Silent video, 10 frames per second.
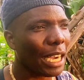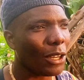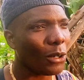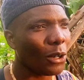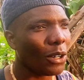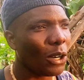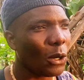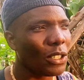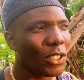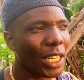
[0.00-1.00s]
Carol
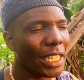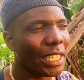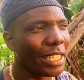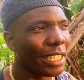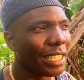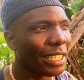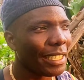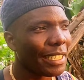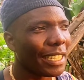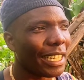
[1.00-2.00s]
on Trending,
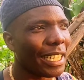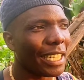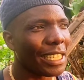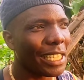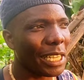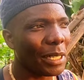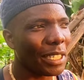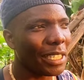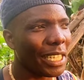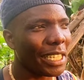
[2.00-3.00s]
uh,
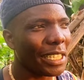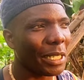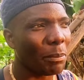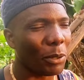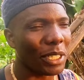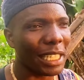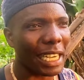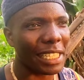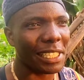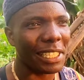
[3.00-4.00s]
J JT
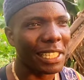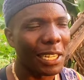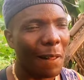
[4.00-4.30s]
Podcast,